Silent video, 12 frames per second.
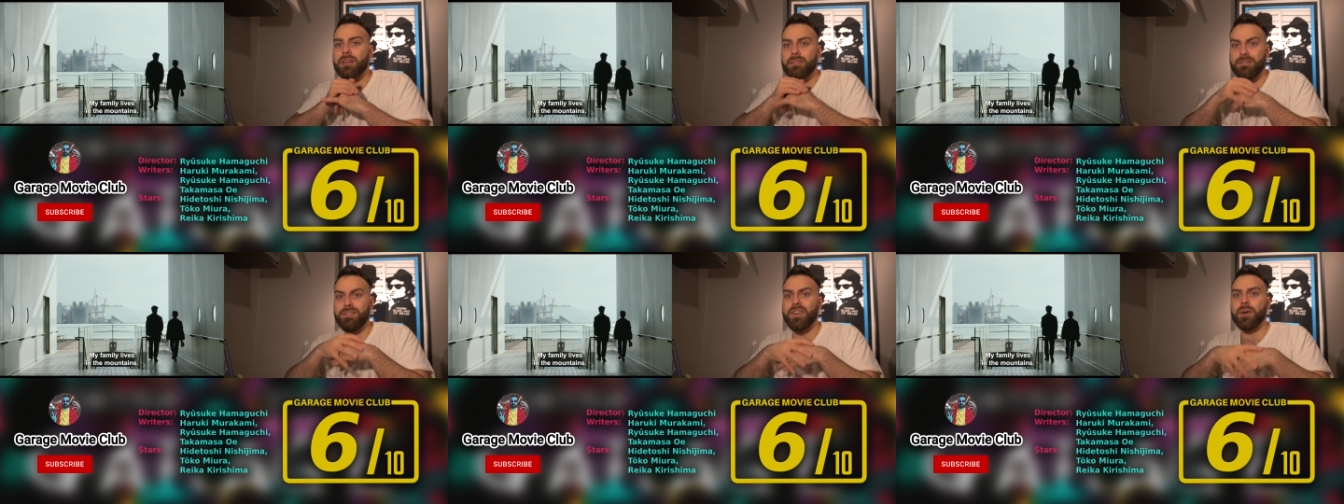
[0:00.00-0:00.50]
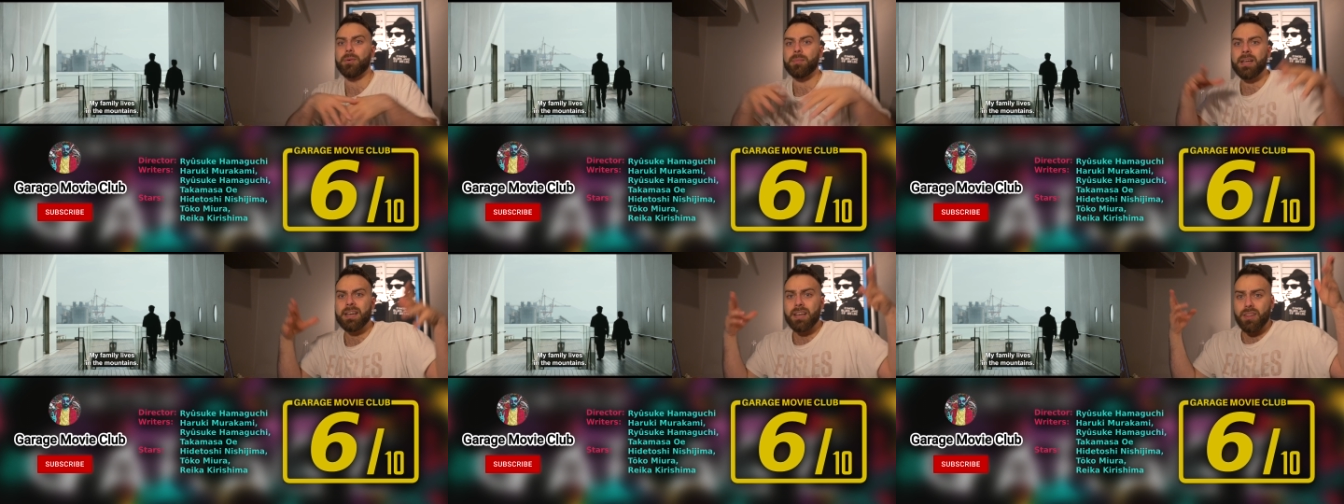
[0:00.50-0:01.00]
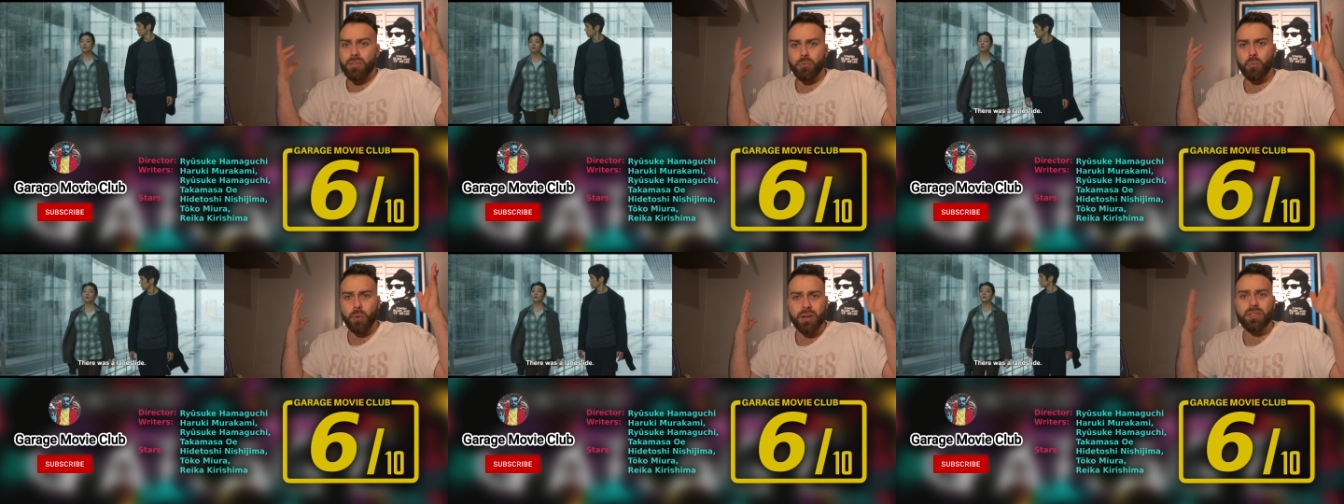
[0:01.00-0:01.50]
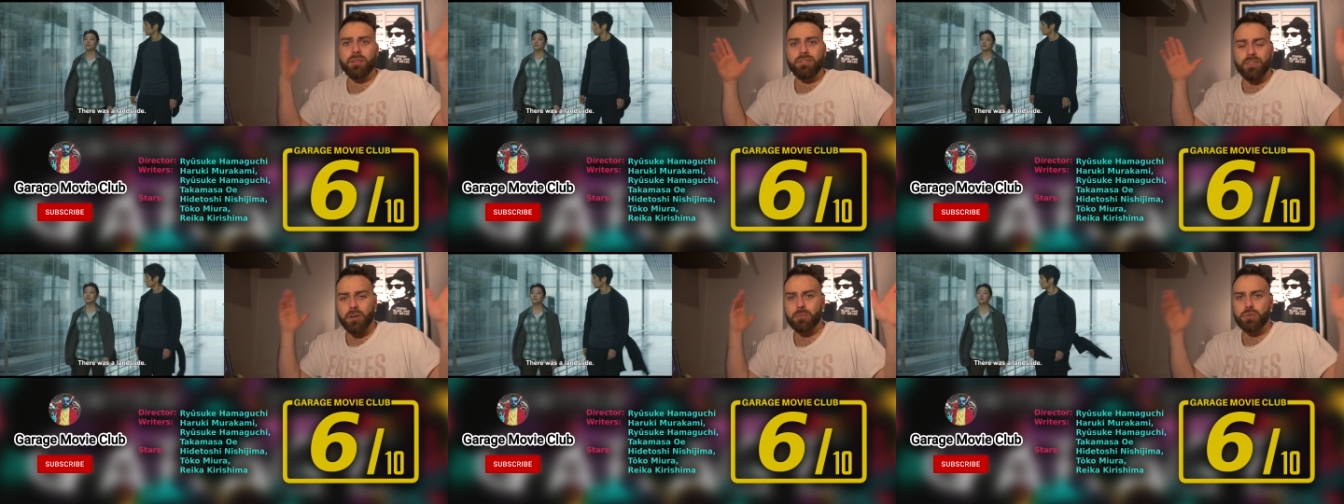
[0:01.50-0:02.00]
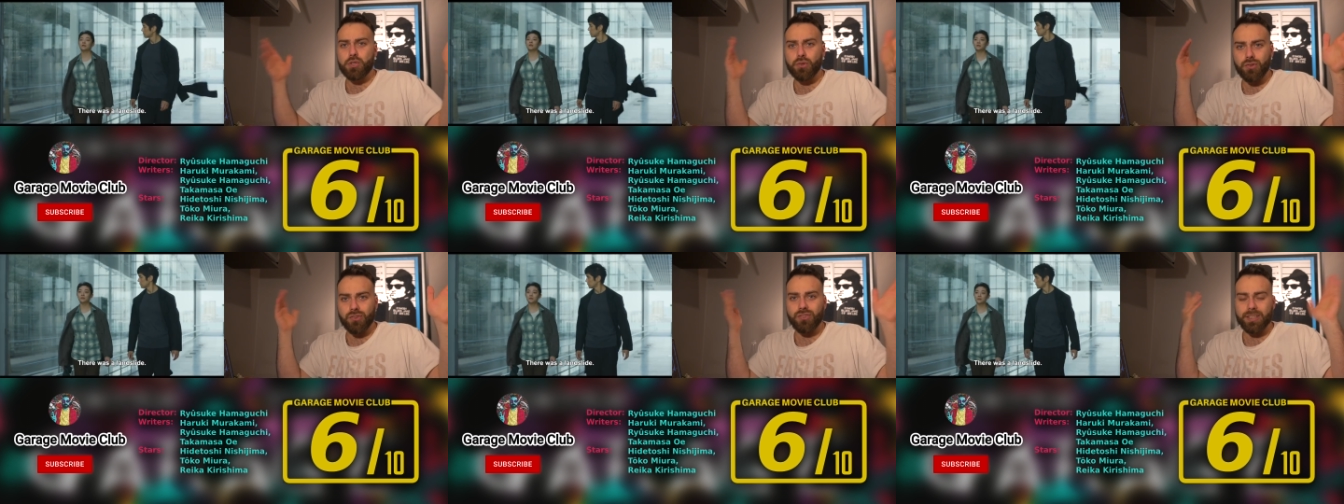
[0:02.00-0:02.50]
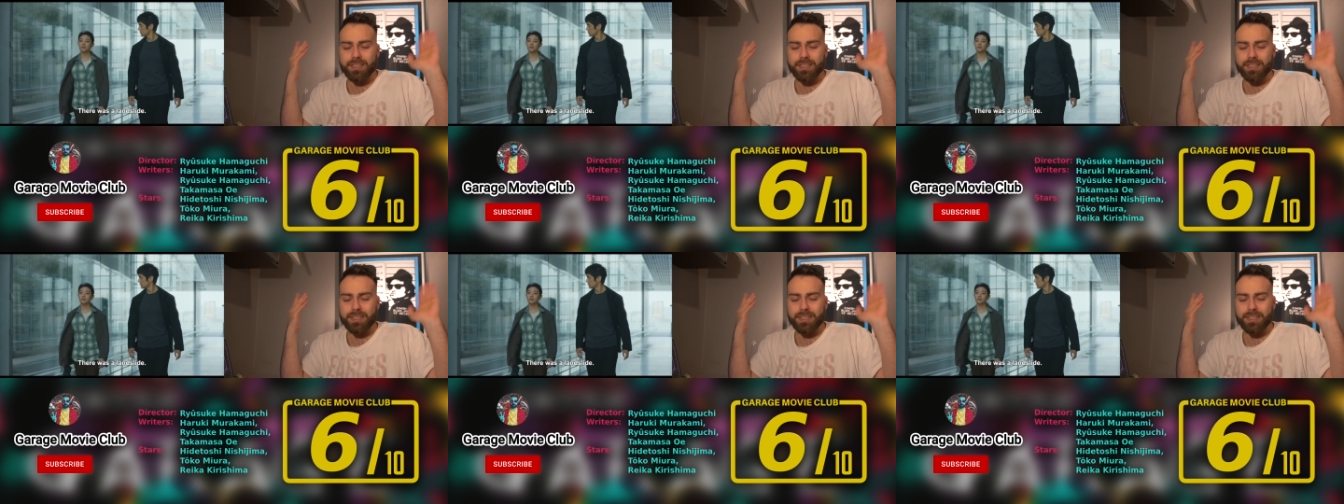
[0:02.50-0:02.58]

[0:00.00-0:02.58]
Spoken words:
film. Where the film chooses to